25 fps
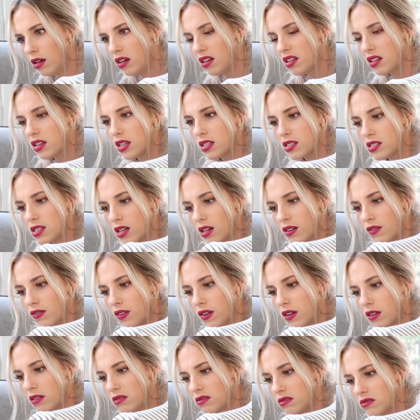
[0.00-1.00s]
Oh, that's kind of
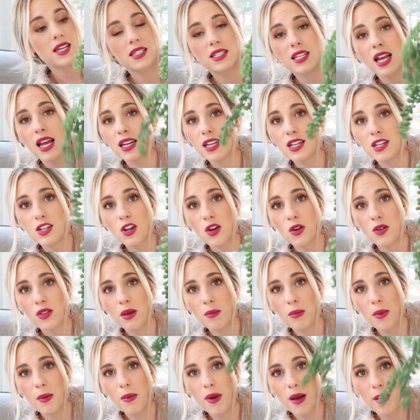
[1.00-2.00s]
fun. Next, I didn't know
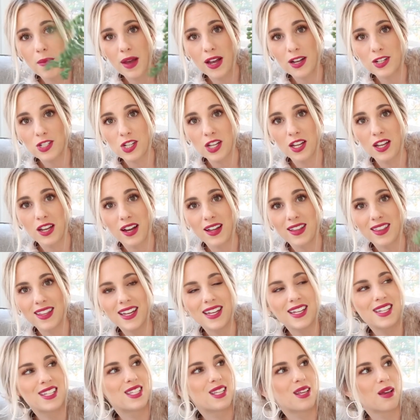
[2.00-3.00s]
that my mom actually got
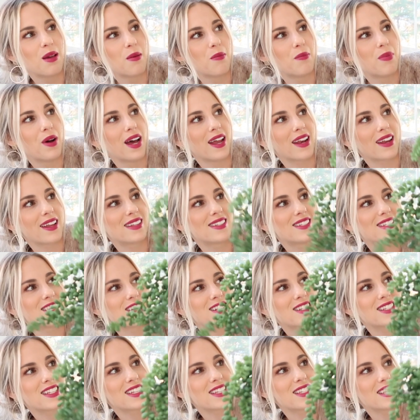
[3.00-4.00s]
this, but it's
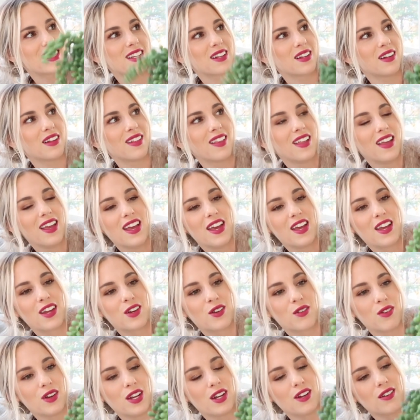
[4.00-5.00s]
just this little
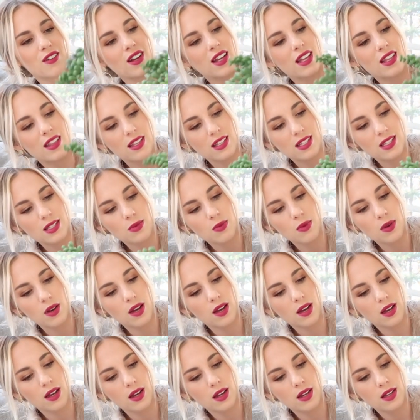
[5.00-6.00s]
greenery. This
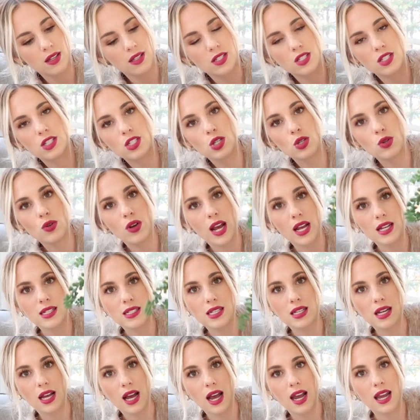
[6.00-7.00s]
was
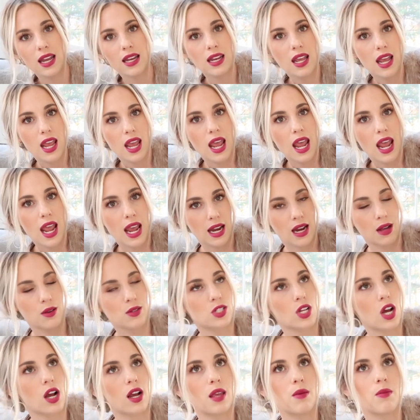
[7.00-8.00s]
$2.99, and I
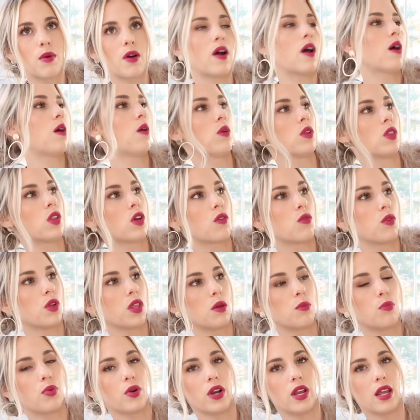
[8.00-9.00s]
was talking about how it would look
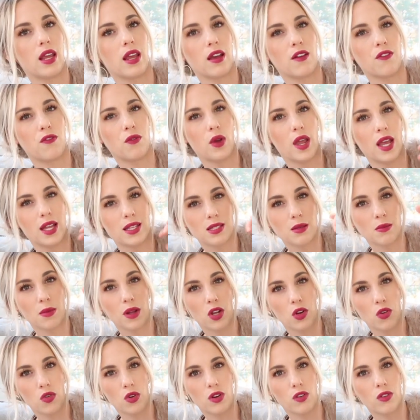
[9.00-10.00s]
really pretty if we had some
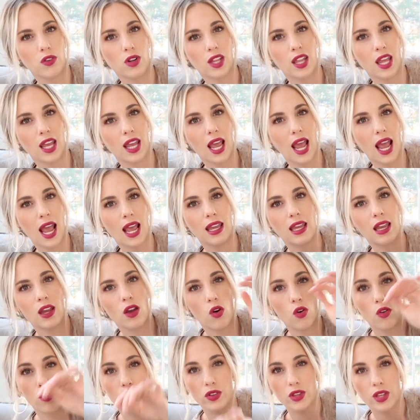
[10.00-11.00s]
like greenery like
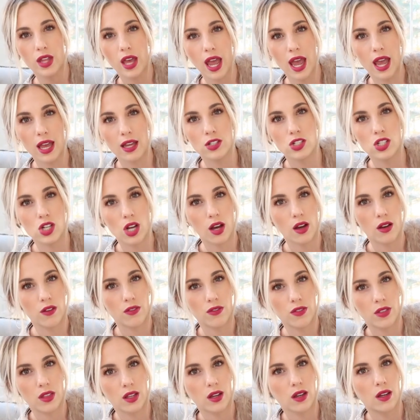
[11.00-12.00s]
hanging over the edge
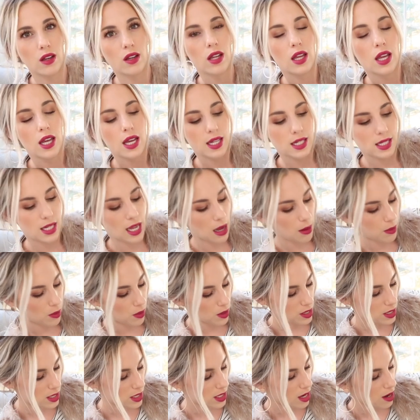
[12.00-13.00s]
of the
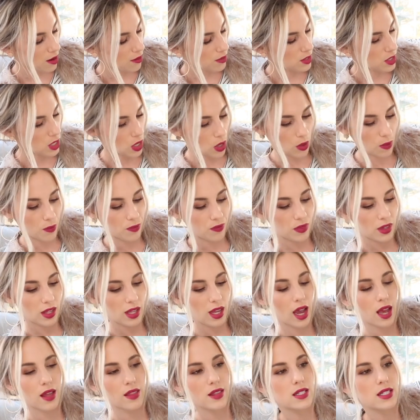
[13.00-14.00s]
table and stuff. So
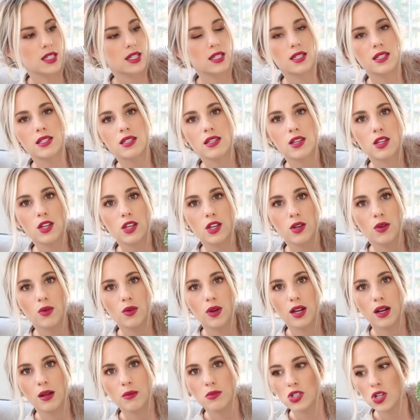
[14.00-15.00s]
yeah, this is
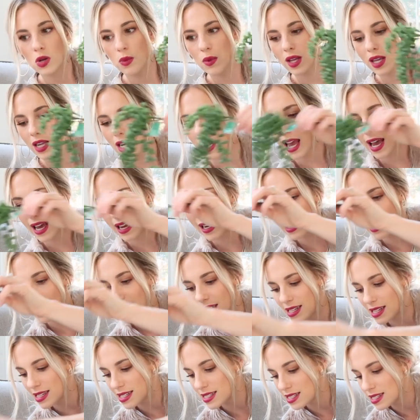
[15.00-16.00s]
cute, and I'm sure we can add it
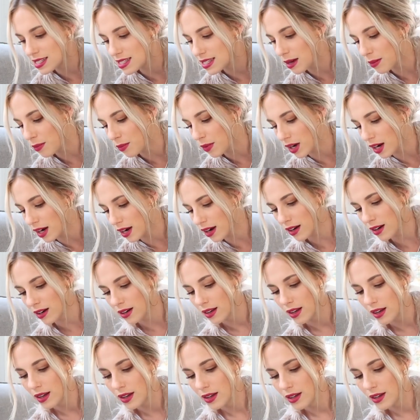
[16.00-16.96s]
in somewhere.